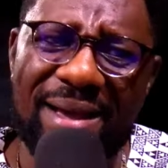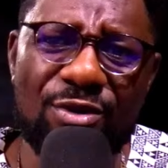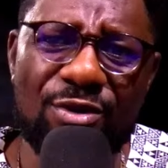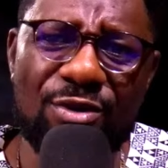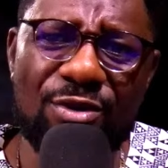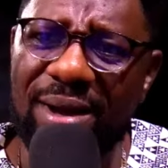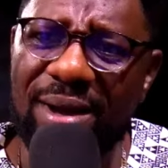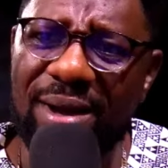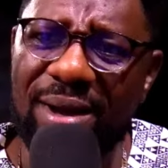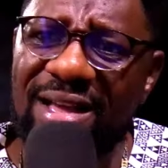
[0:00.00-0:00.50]

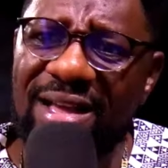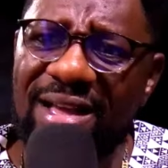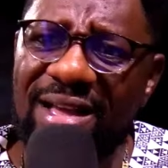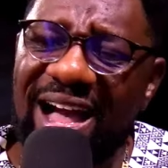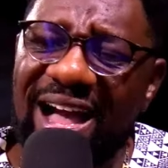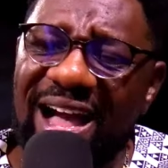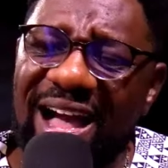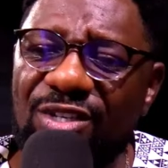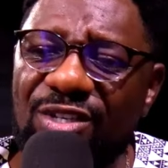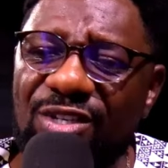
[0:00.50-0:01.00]
How do
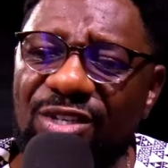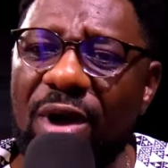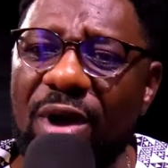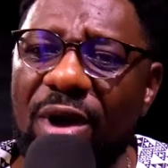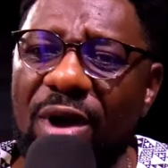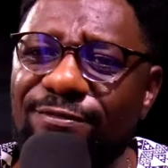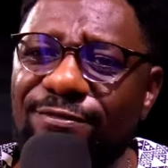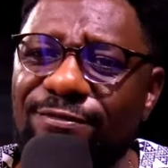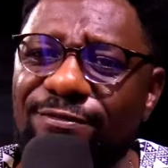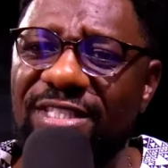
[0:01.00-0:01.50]
I even stay
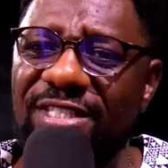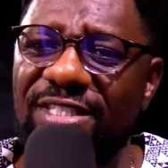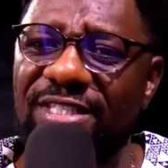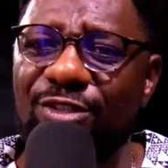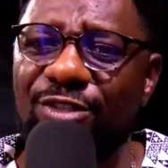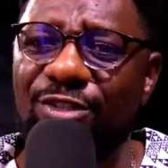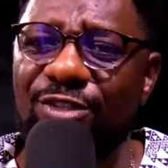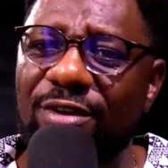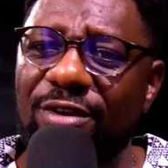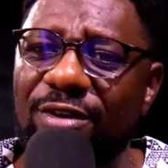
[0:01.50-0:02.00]
talking for
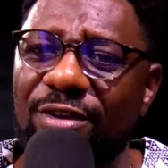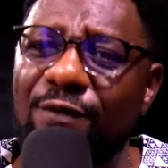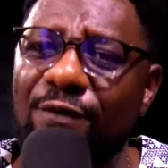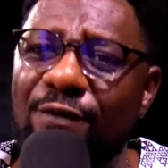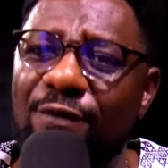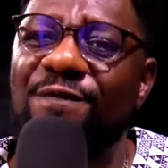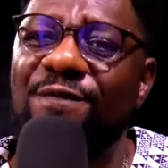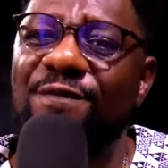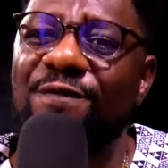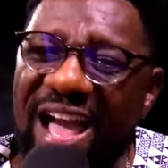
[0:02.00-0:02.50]

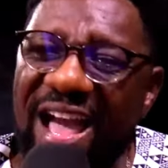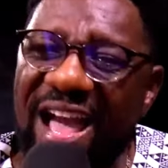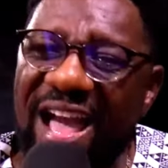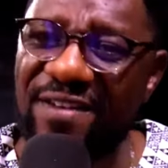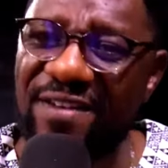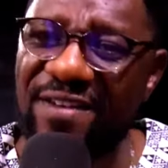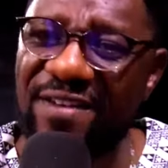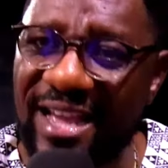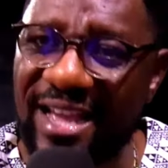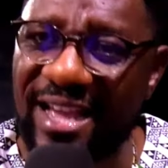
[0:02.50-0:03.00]
5.5
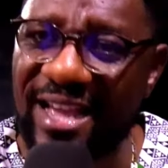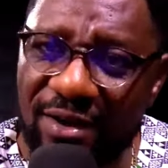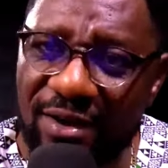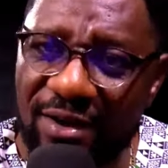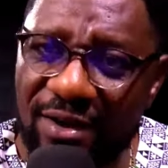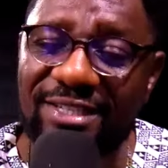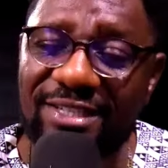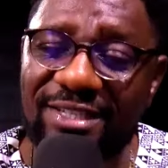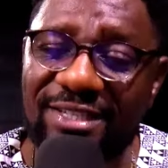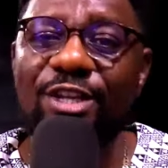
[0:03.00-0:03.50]
hours
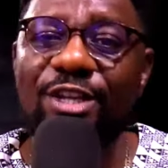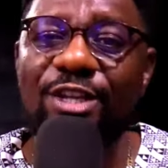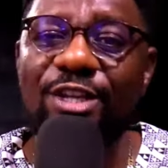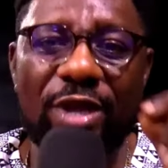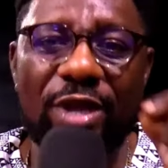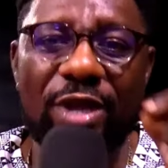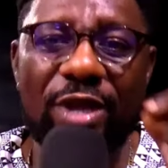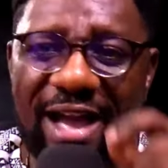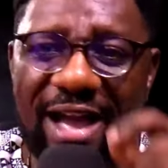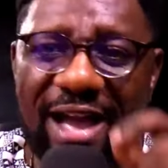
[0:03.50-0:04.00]
to a
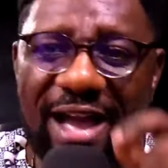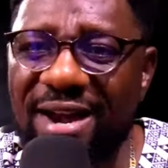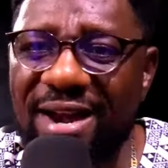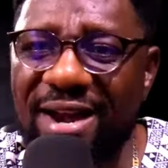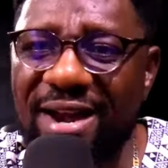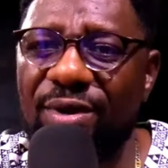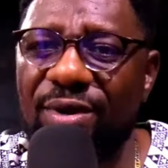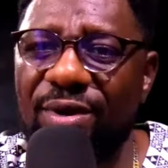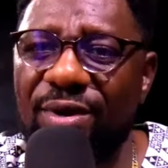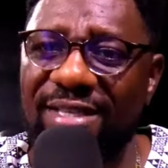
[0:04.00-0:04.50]
camera without
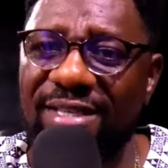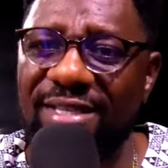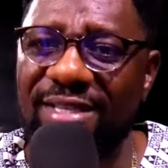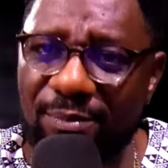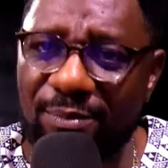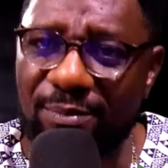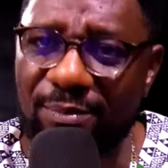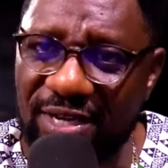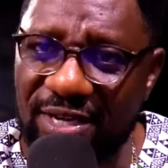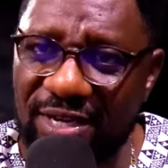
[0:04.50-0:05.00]
anybody
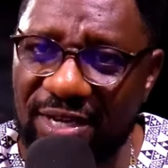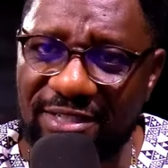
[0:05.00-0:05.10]
answering?